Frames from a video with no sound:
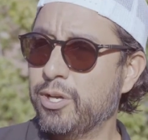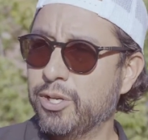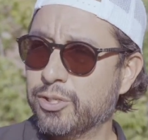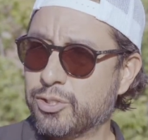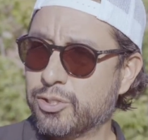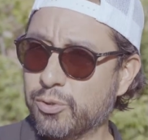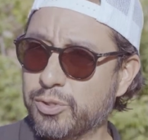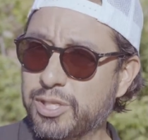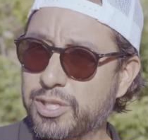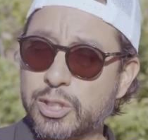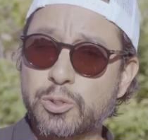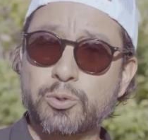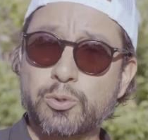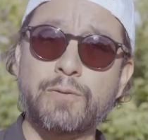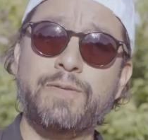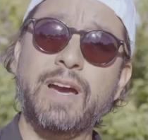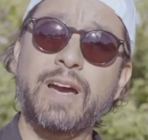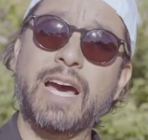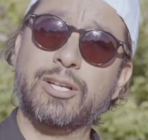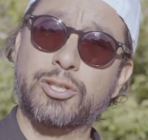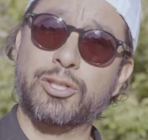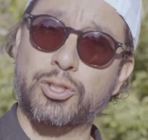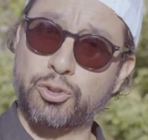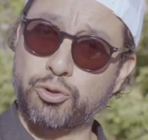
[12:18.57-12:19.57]
So this roof
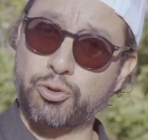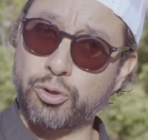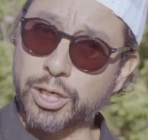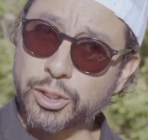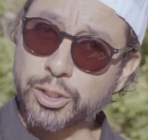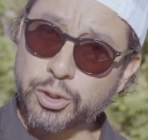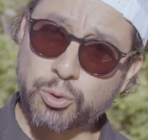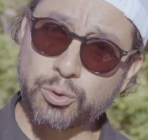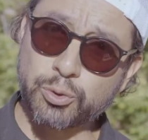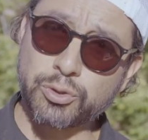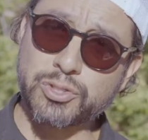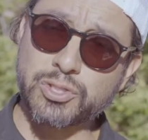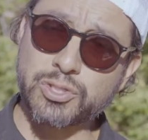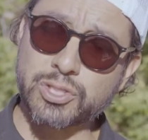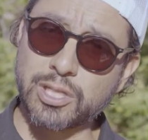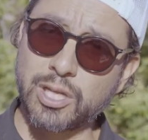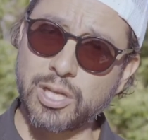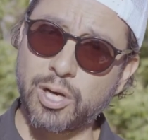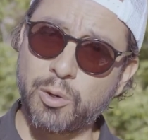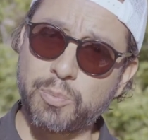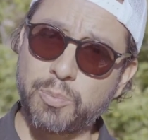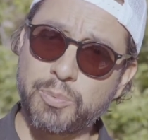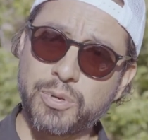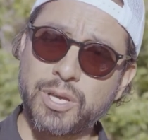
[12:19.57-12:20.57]
had a structural
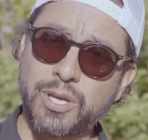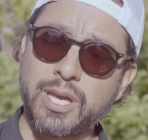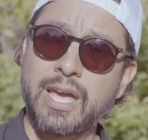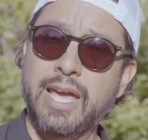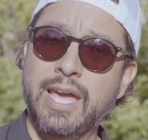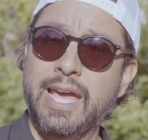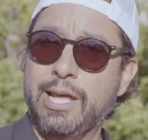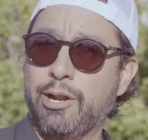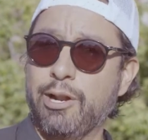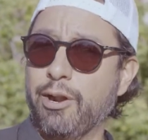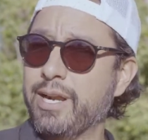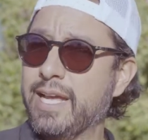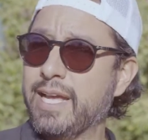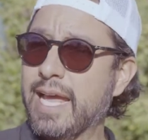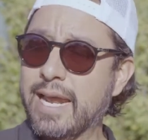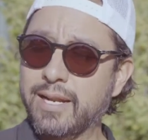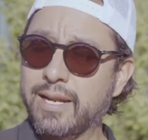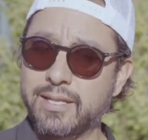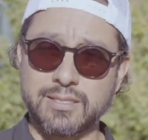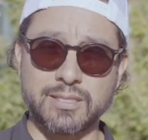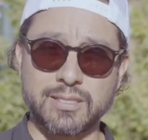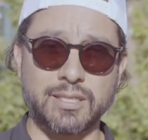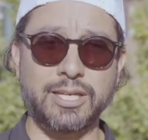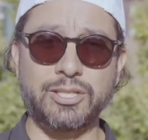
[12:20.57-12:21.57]
slope. It already had
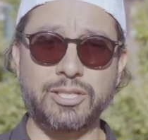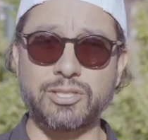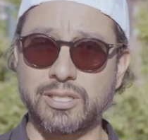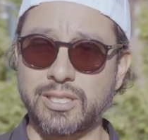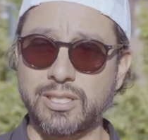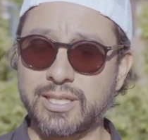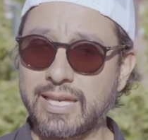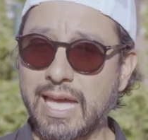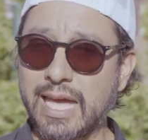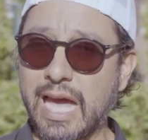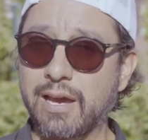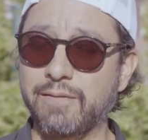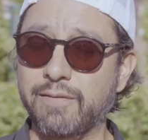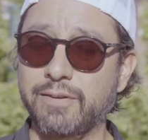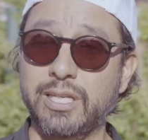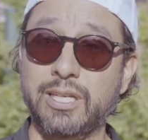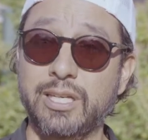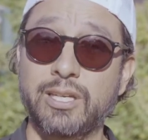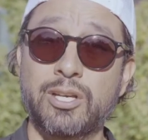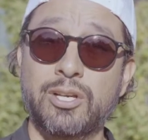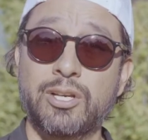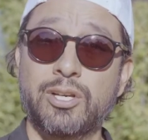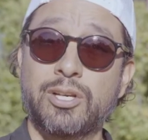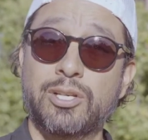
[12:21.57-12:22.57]
insulation in the
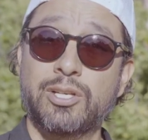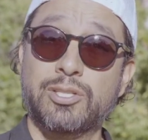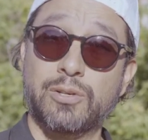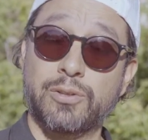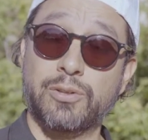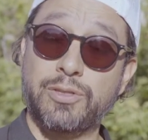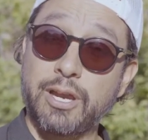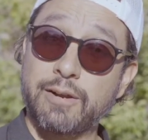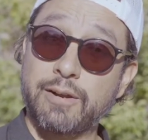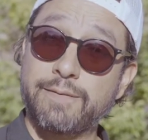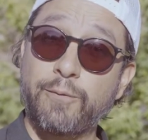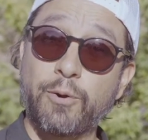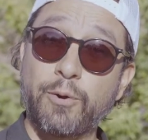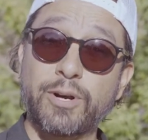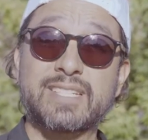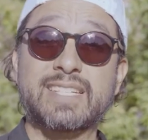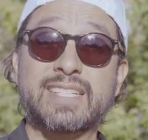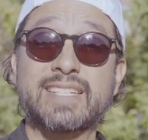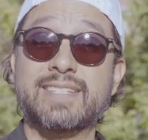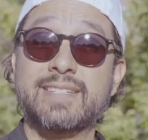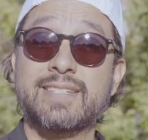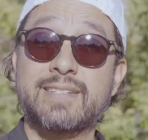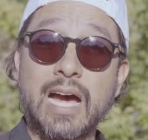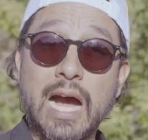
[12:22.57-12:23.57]
cavity, so therefore it
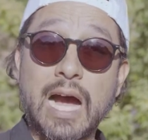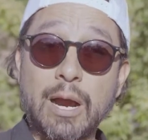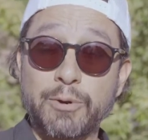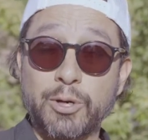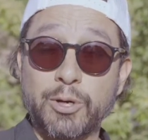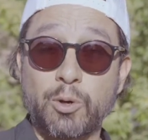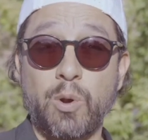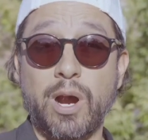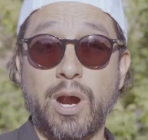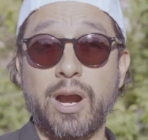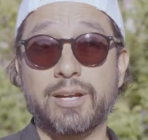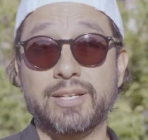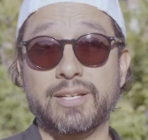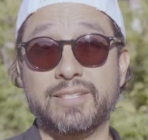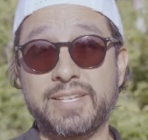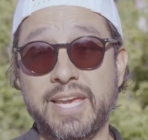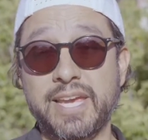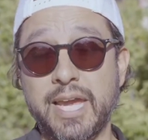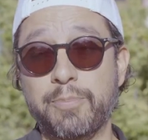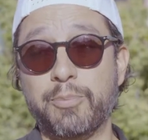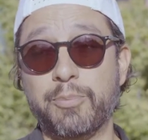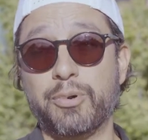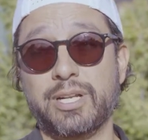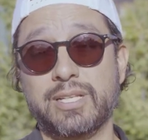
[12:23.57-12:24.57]
does not require a
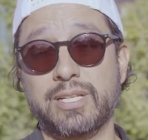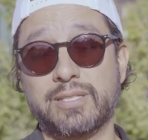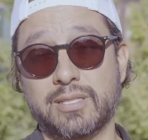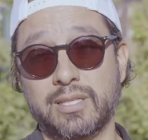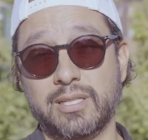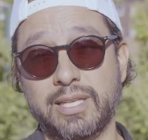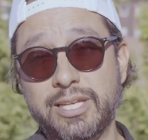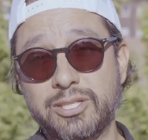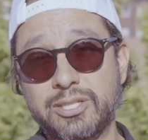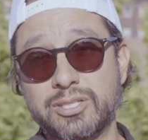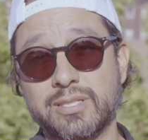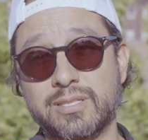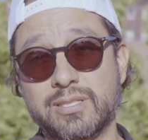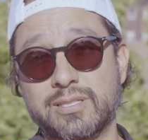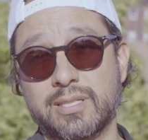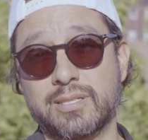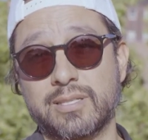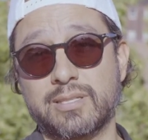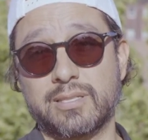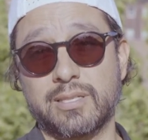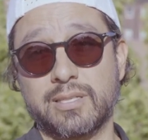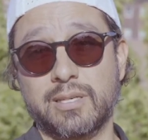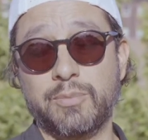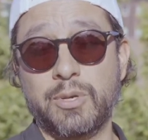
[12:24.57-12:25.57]
tapered insulation
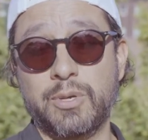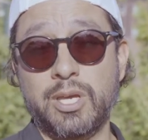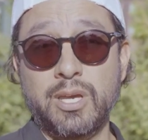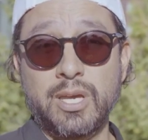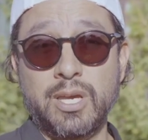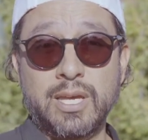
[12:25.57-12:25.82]
system.